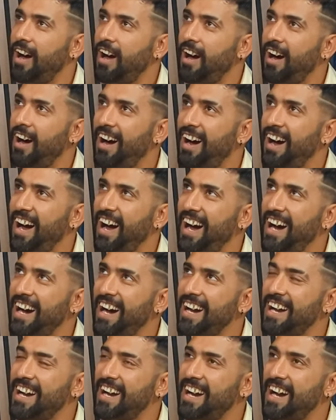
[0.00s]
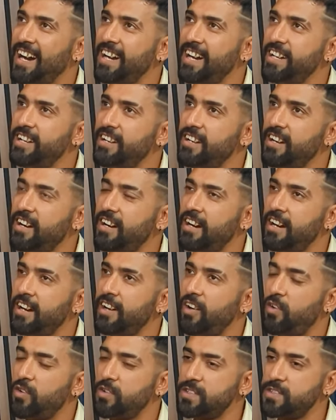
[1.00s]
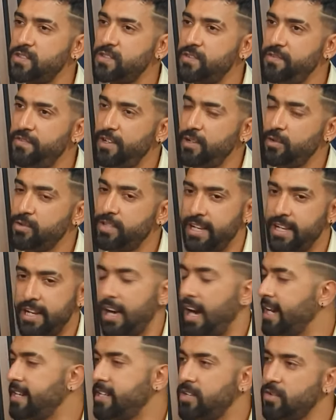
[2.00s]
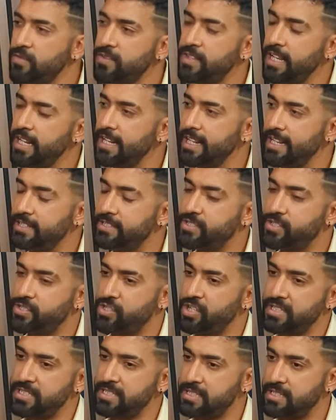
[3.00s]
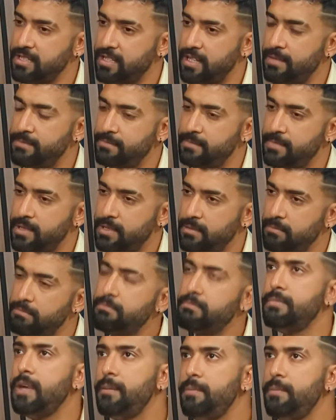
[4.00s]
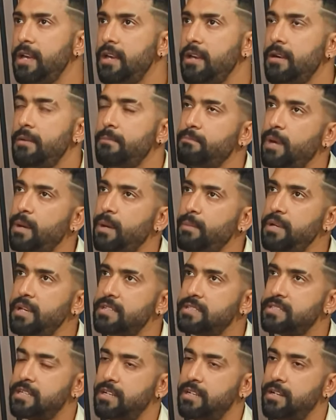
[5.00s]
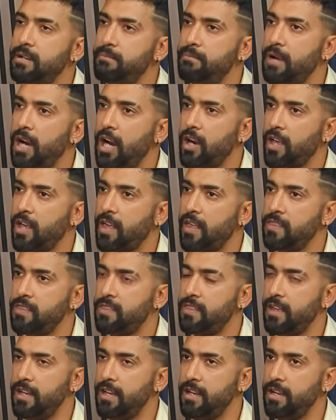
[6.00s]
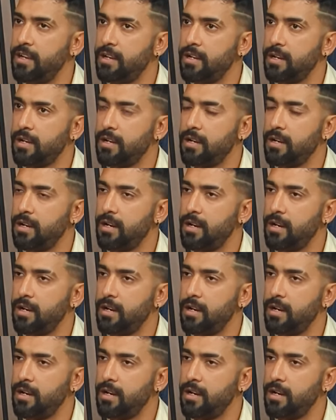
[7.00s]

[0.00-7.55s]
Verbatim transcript: I also feel that I don't think it's just... maybe it's an American thing.